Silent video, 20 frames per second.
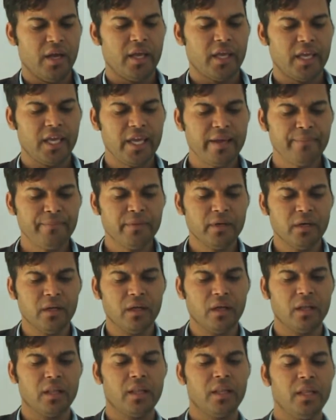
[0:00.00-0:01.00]
If
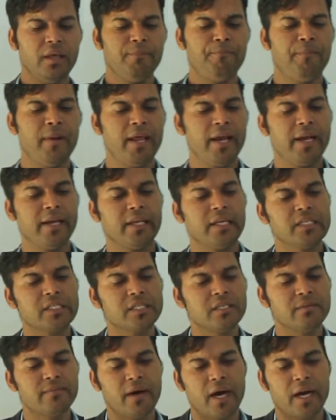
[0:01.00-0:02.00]
the leaf blade is
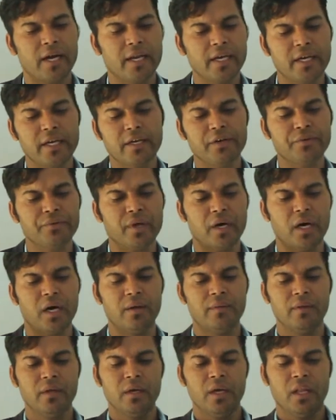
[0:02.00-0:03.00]
divided into
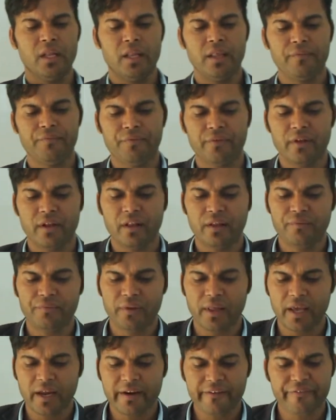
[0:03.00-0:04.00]
the
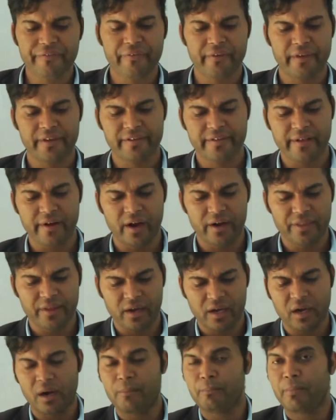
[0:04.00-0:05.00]
leaflets, is called the
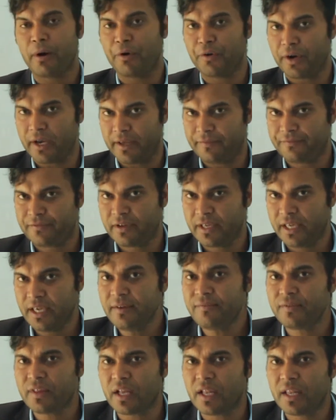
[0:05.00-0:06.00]
compound leaf.
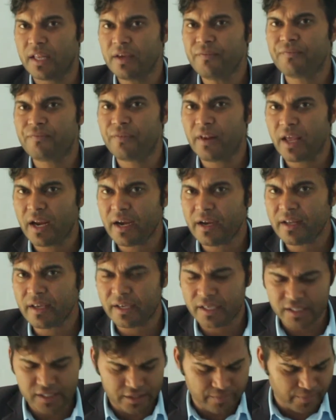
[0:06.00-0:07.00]
If the leaf blade
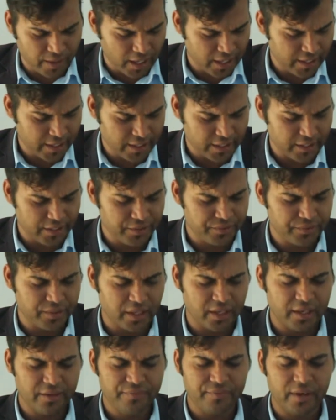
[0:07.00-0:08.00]
is divided into
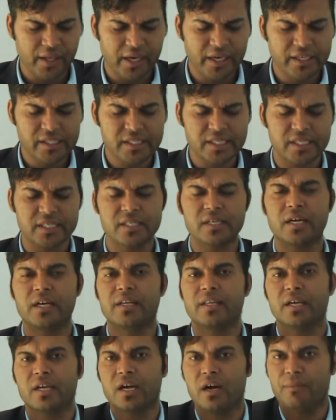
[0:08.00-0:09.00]
the leaflets, is
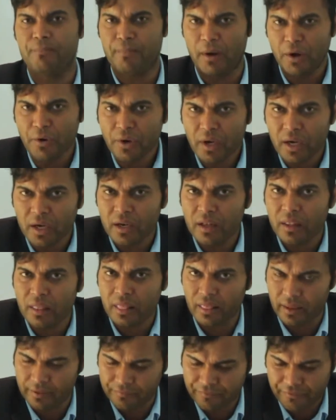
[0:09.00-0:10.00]
called the compound
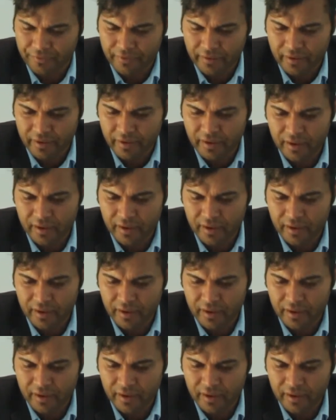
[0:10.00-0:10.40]
leaf.